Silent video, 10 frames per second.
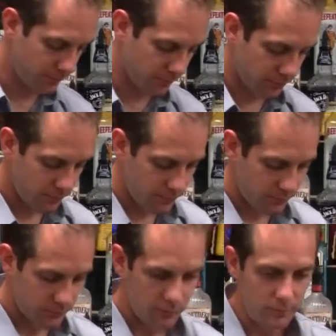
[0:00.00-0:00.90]

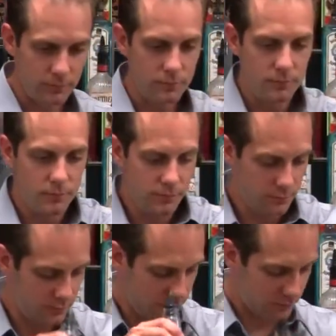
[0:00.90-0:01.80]

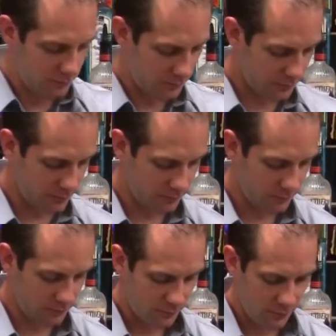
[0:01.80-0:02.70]

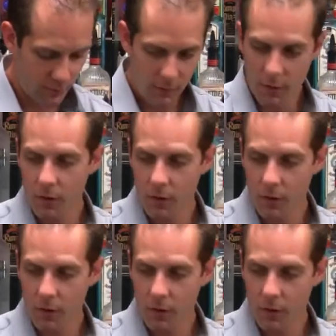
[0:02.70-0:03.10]
(silence)